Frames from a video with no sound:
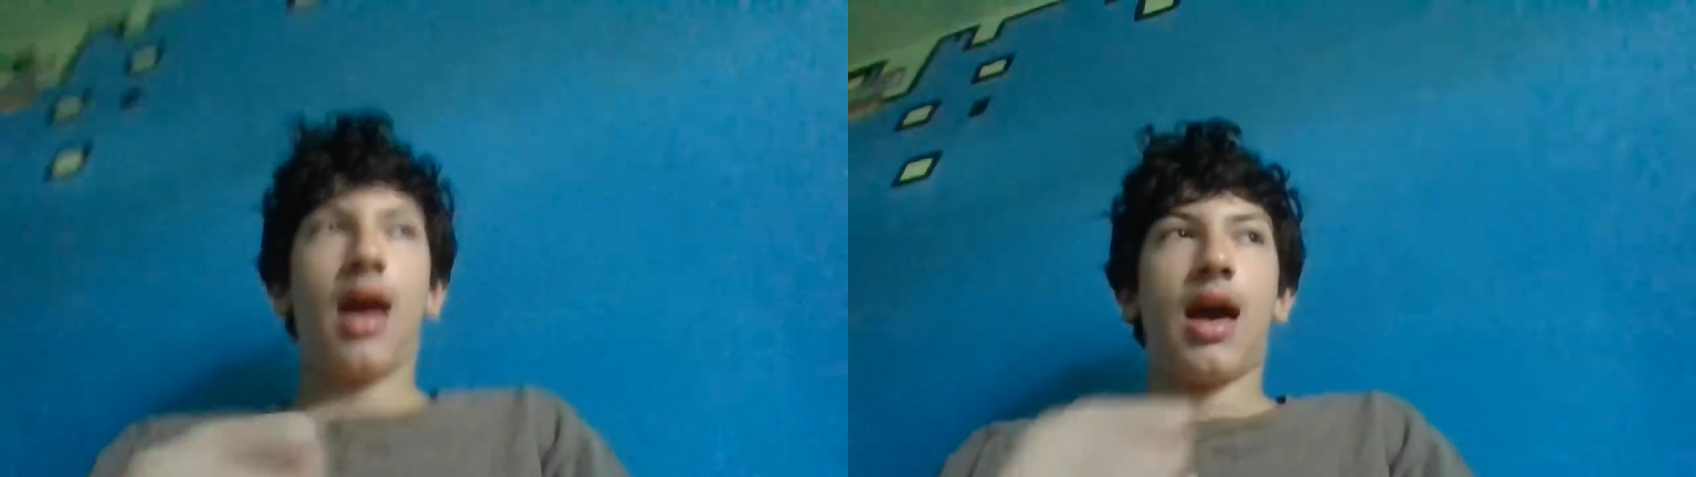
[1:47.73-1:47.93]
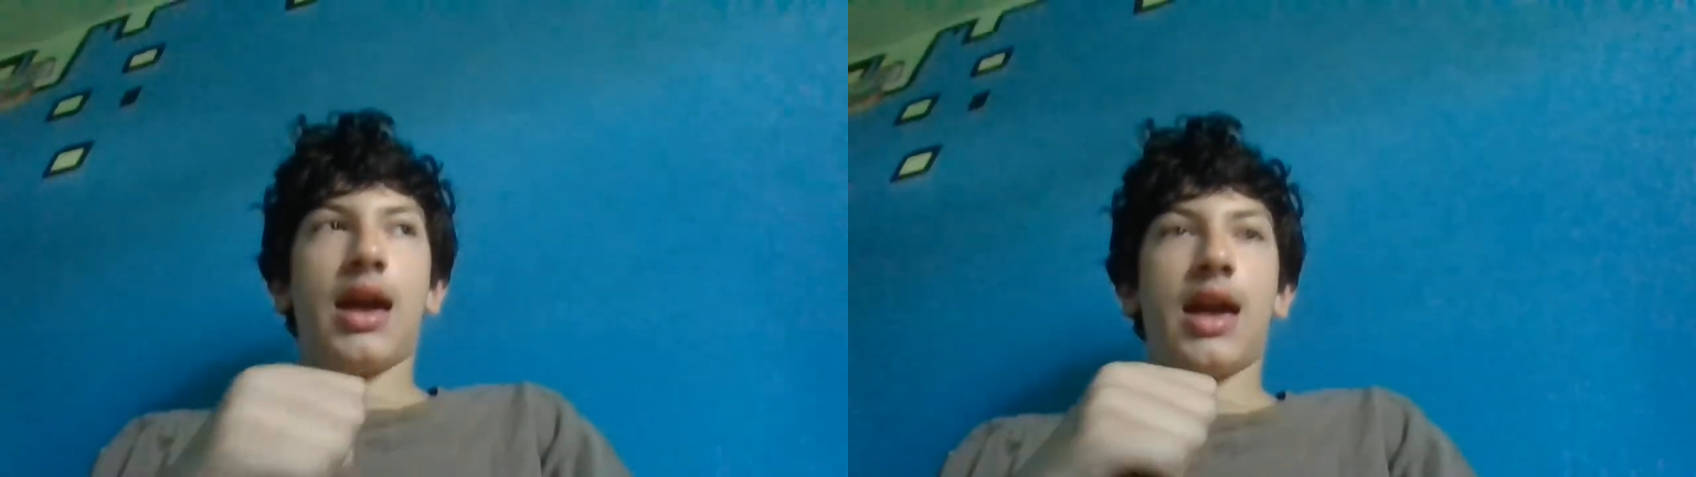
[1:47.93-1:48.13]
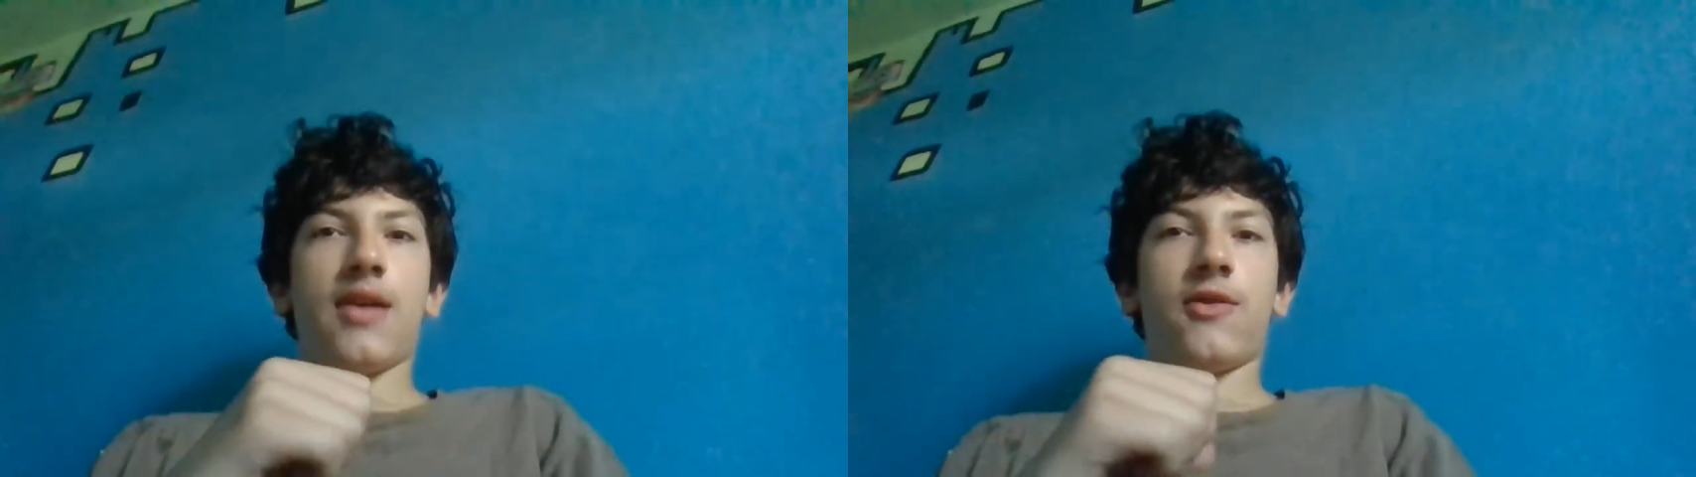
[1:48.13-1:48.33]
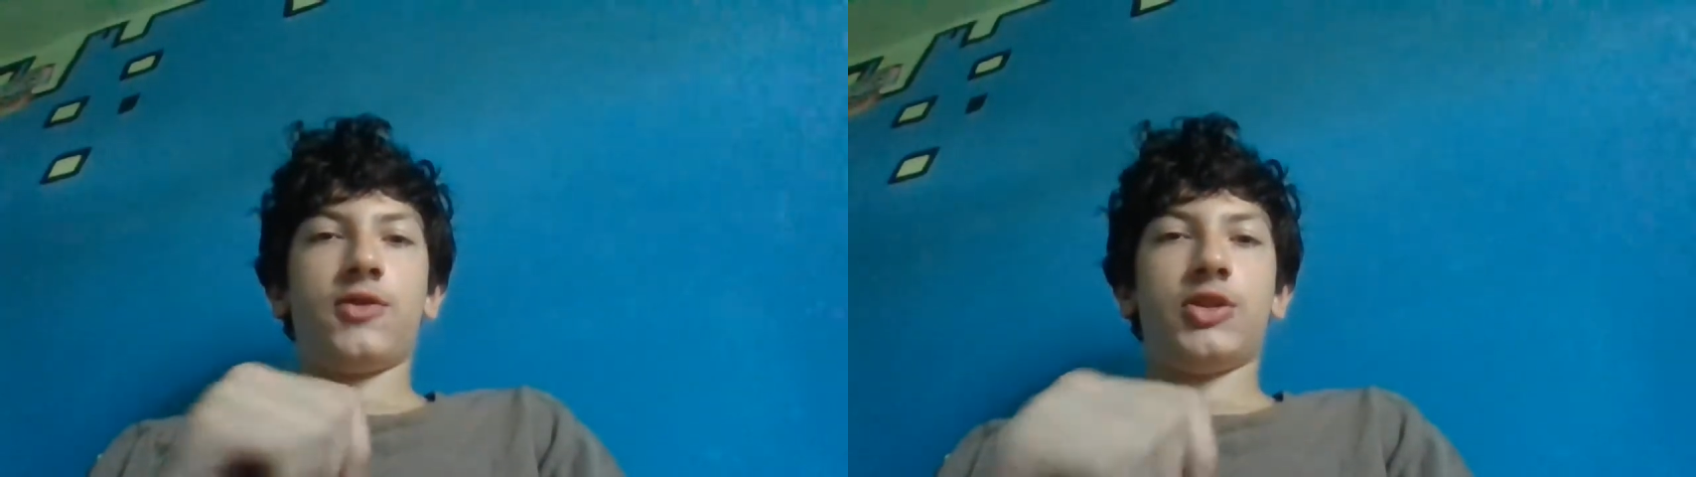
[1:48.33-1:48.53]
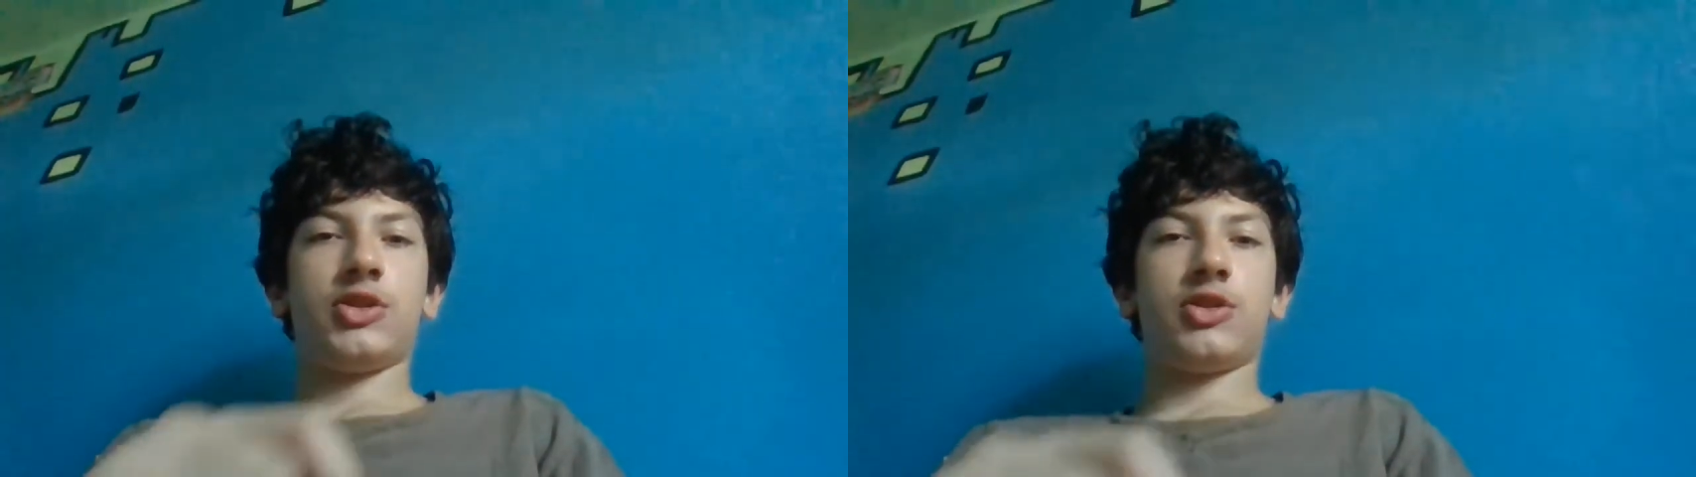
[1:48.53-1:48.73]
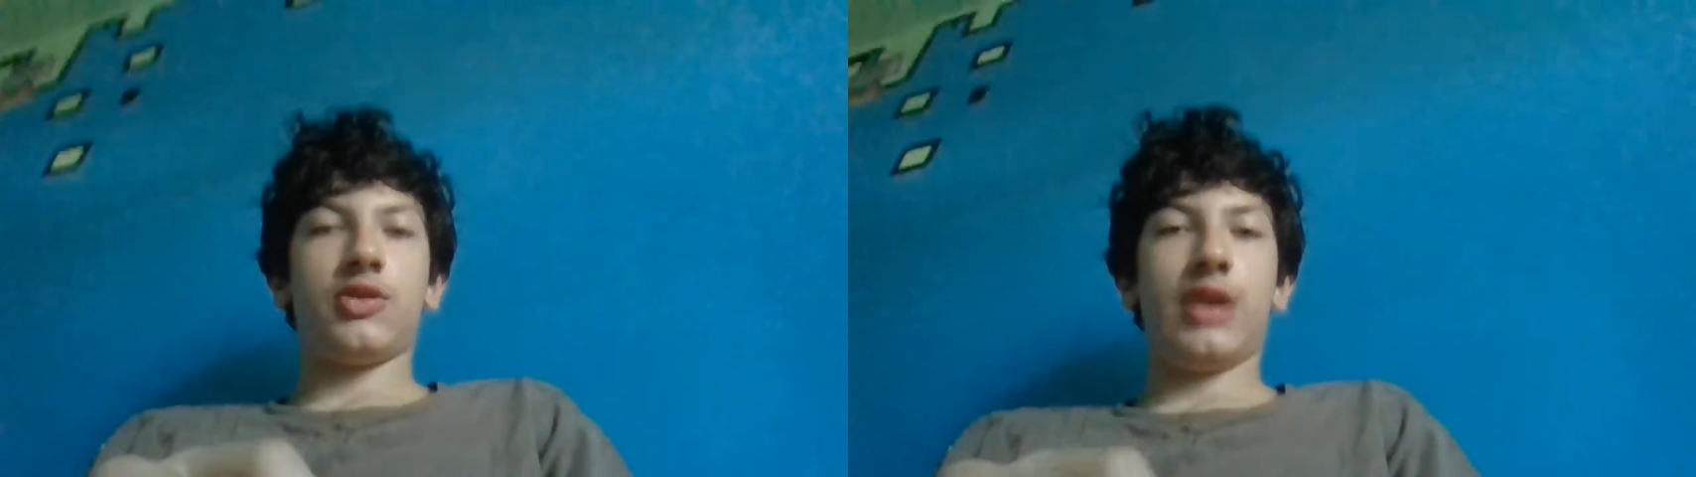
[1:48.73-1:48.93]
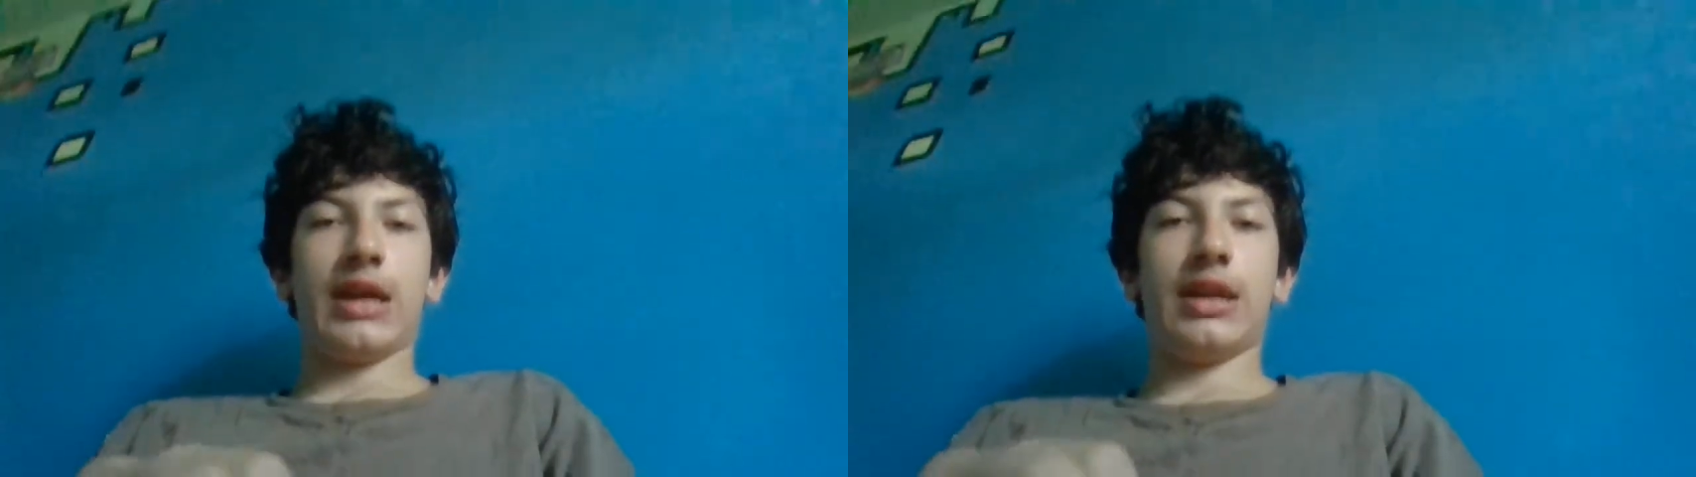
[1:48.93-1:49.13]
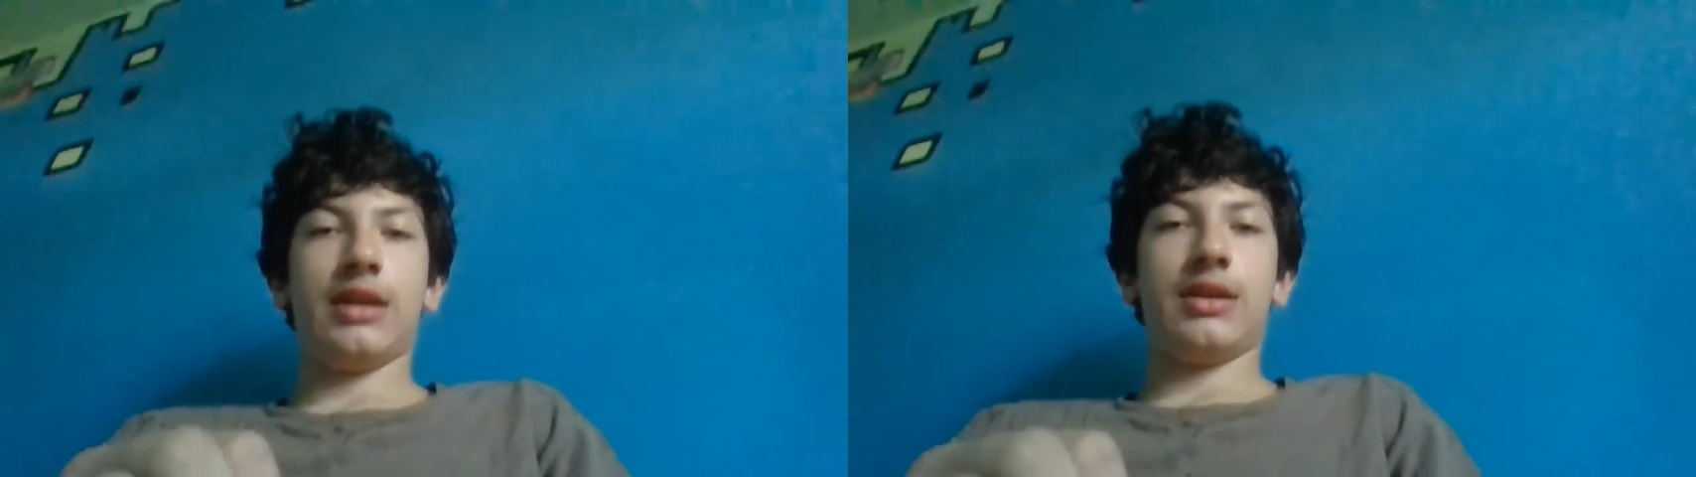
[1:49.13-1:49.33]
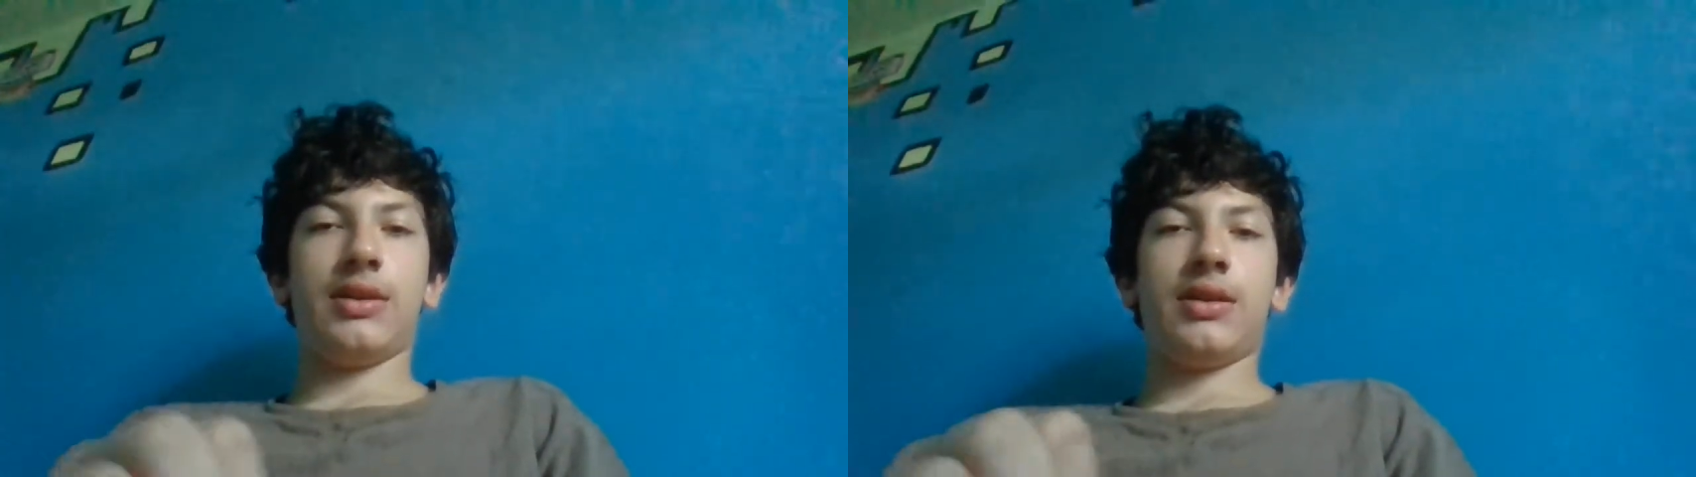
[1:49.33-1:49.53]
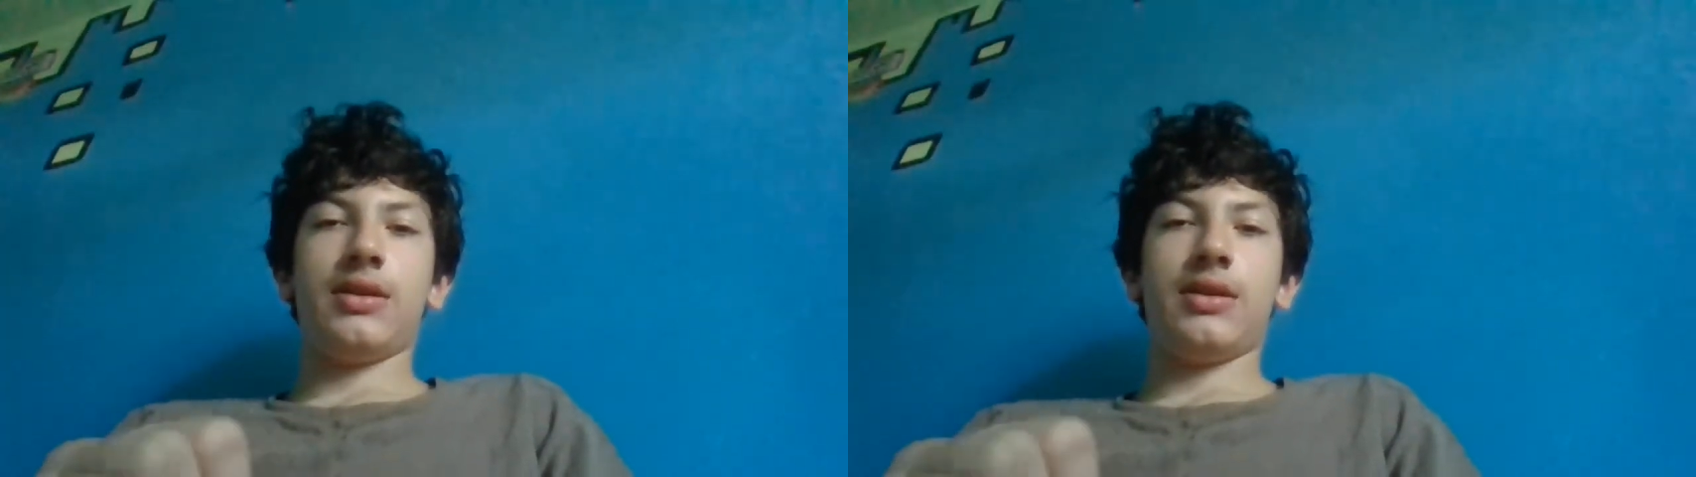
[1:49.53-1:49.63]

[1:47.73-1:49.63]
I have just created,